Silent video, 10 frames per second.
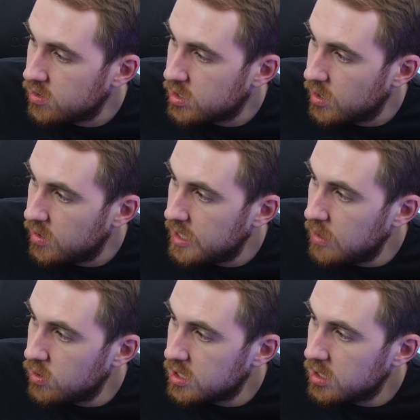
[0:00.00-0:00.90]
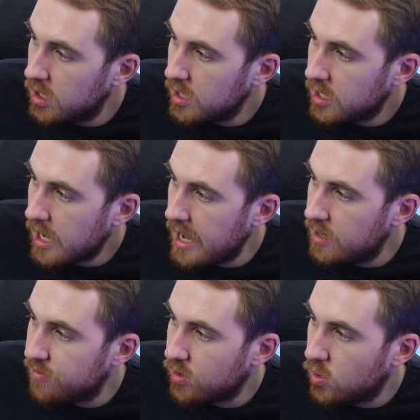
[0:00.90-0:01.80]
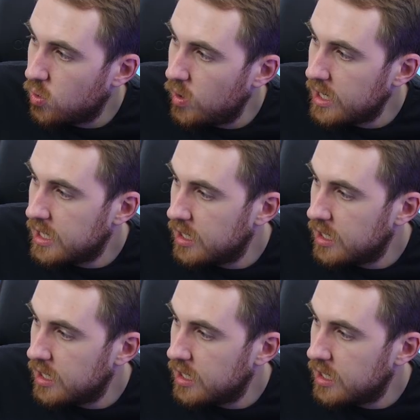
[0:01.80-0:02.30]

So that was kind of quick.